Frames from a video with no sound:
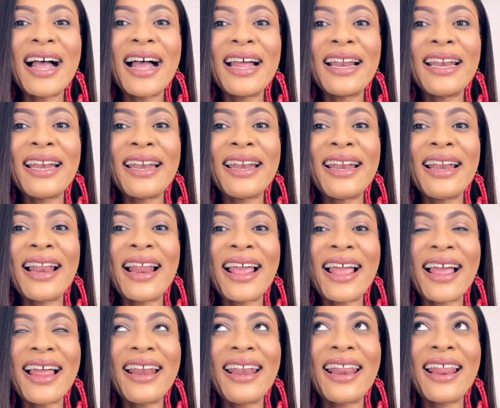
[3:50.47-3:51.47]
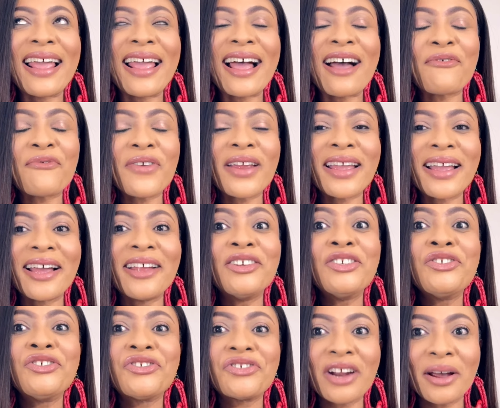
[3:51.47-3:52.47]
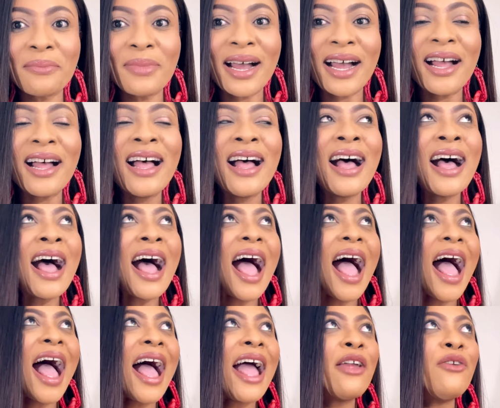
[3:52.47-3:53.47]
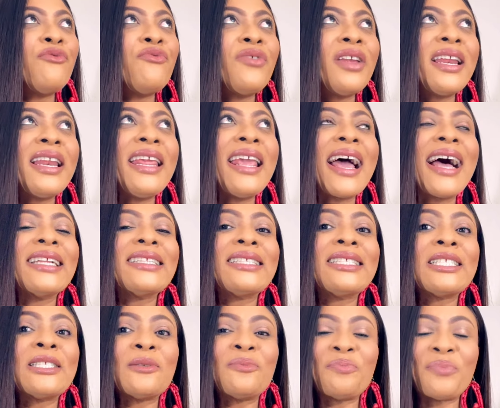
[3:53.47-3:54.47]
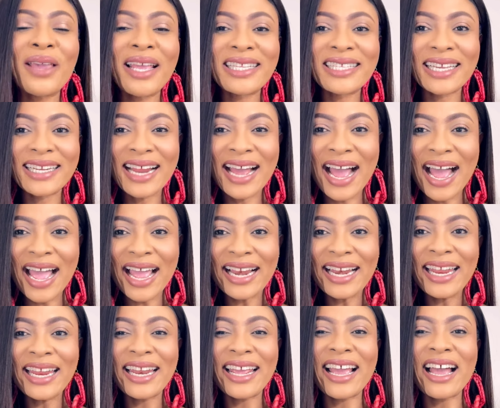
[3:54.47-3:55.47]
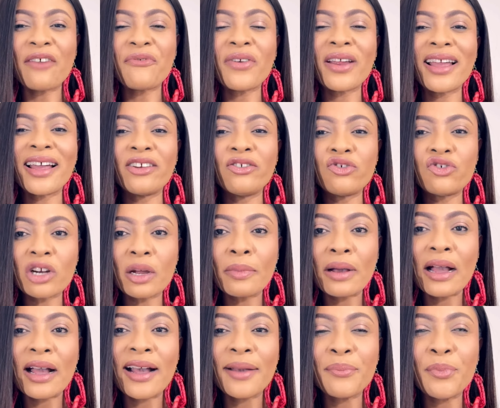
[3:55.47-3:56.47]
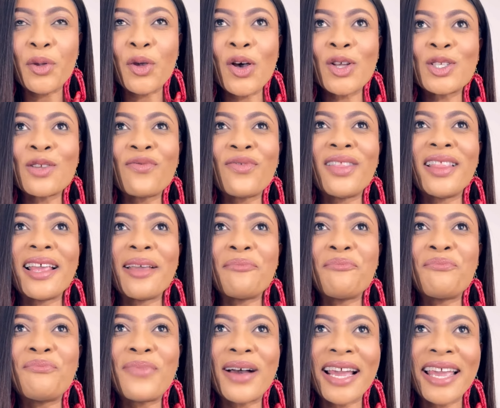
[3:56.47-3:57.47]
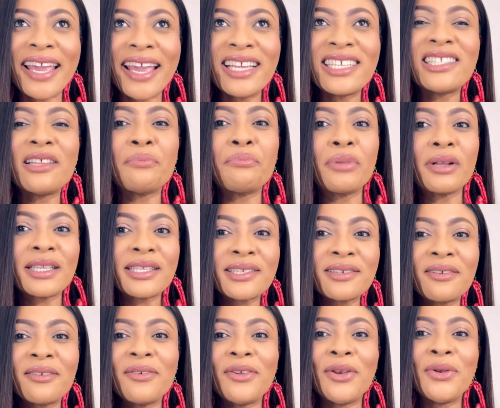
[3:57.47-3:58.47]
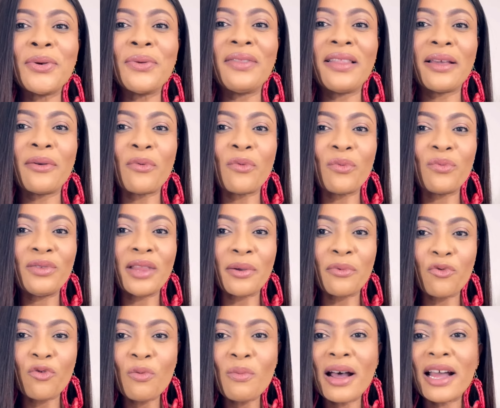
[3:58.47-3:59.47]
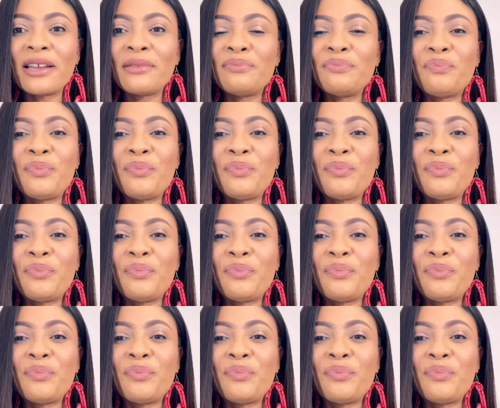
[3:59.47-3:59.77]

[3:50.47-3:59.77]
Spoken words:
Le African Drama. I really anticipated highly Le African Drama because of the package, the bottle, the woman